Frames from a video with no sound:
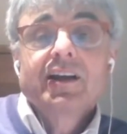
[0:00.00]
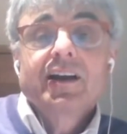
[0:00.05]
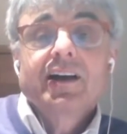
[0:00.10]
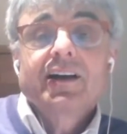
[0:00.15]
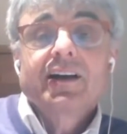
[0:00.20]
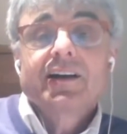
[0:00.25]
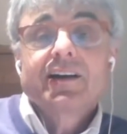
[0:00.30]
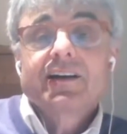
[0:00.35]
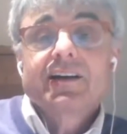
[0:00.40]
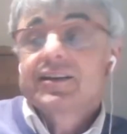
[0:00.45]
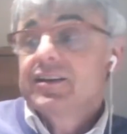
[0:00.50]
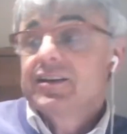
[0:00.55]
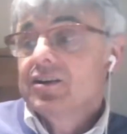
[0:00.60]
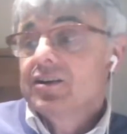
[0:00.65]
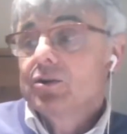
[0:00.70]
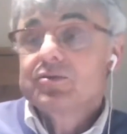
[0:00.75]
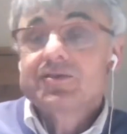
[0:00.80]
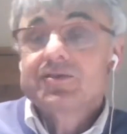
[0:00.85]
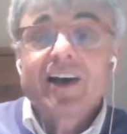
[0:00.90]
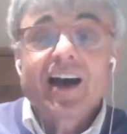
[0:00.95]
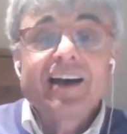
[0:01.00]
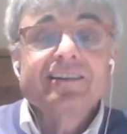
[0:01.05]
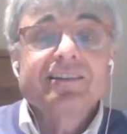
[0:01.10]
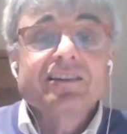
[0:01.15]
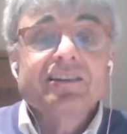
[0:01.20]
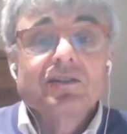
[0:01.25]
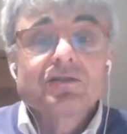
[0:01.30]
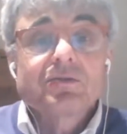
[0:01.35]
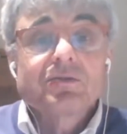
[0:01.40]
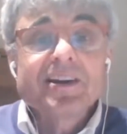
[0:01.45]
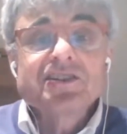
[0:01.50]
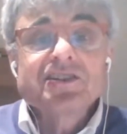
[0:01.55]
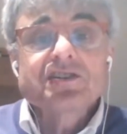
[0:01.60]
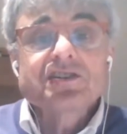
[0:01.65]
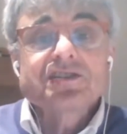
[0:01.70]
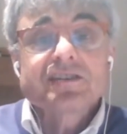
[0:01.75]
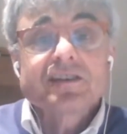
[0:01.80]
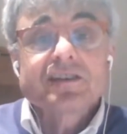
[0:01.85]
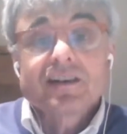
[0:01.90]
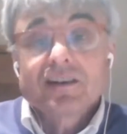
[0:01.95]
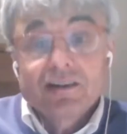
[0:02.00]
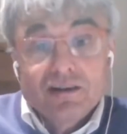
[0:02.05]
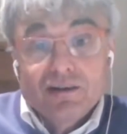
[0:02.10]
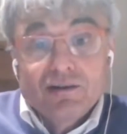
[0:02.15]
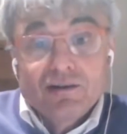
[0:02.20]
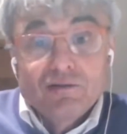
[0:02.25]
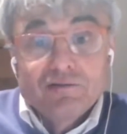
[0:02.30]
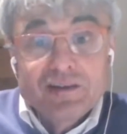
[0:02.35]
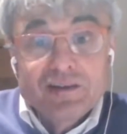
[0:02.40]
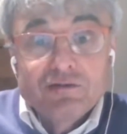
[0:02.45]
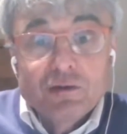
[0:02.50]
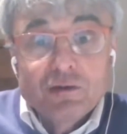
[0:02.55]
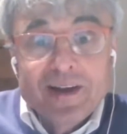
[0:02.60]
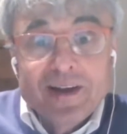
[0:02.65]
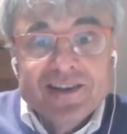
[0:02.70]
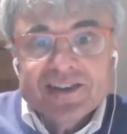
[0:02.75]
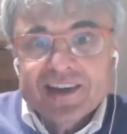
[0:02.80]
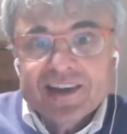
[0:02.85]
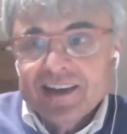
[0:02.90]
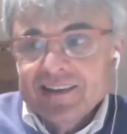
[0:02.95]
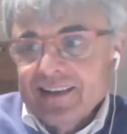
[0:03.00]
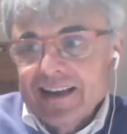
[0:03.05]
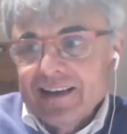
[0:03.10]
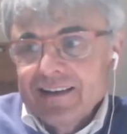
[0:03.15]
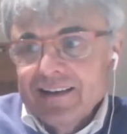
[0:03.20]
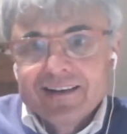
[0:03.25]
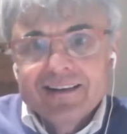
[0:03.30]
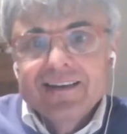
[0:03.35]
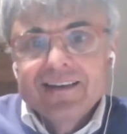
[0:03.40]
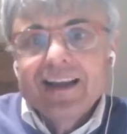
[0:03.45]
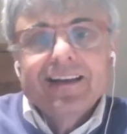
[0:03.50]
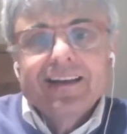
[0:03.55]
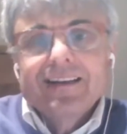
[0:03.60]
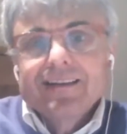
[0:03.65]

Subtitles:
died in the trenches of influenza than